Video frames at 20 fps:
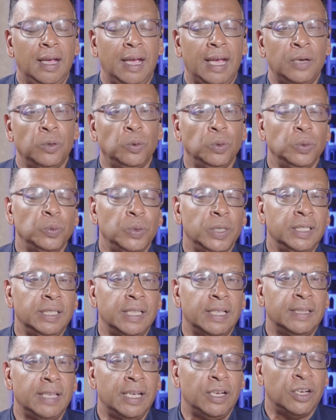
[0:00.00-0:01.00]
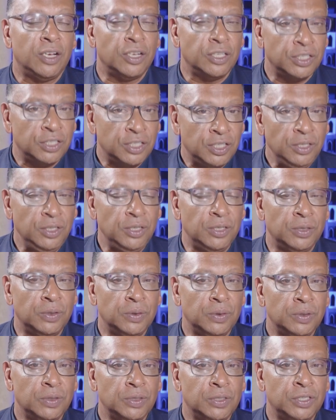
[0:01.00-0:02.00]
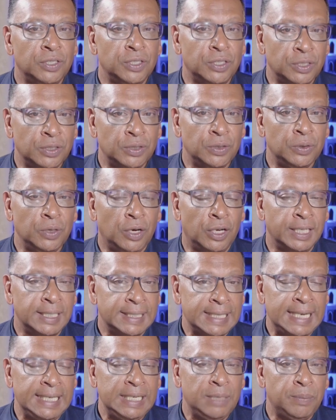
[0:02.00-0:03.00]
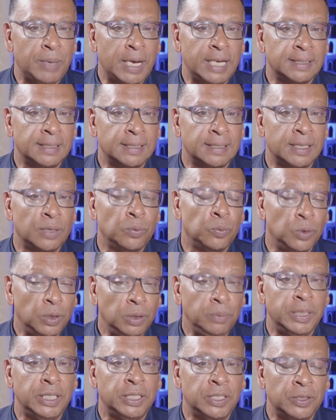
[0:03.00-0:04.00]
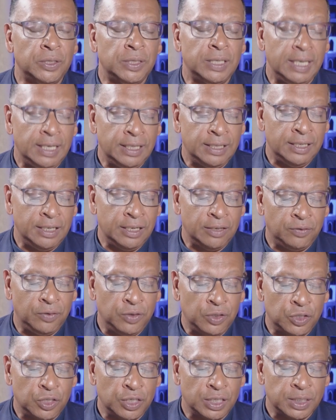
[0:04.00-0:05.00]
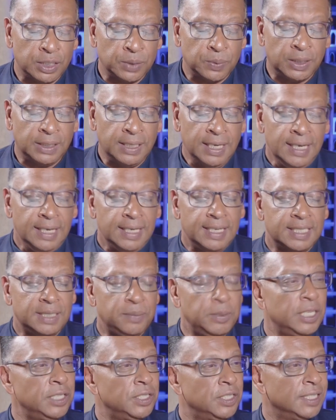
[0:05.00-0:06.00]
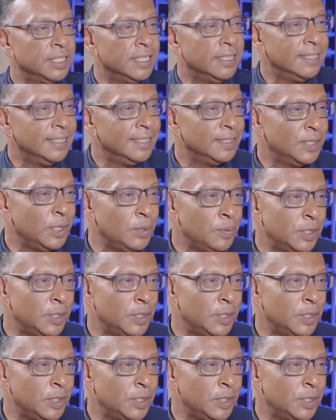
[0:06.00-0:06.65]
and all the work that they continue to do on a daily basis and will be doing in the near future as well. Yasmina, jazakallah so